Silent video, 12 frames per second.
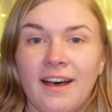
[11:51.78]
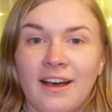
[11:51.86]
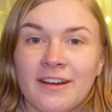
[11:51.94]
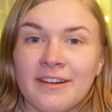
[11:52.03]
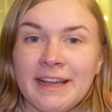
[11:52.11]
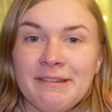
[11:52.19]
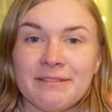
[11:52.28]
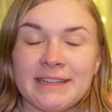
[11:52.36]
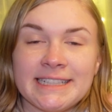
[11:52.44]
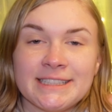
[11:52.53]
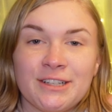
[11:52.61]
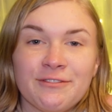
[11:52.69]
All right,
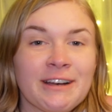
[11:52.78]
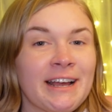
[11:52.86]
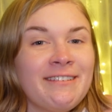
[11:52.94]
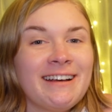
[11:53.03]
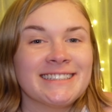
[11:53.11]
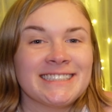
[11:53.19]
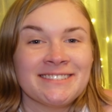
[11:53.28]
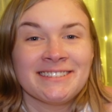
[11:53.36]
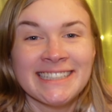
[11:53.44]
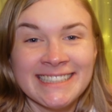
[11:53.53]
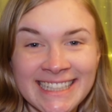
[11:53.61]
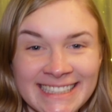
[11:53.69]
that's all for now. I'll see you
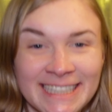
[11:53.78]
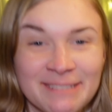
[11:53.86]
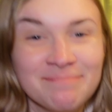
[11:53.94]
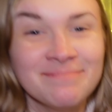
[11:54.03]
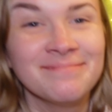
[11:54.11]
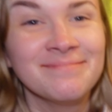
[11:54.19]
guys next time.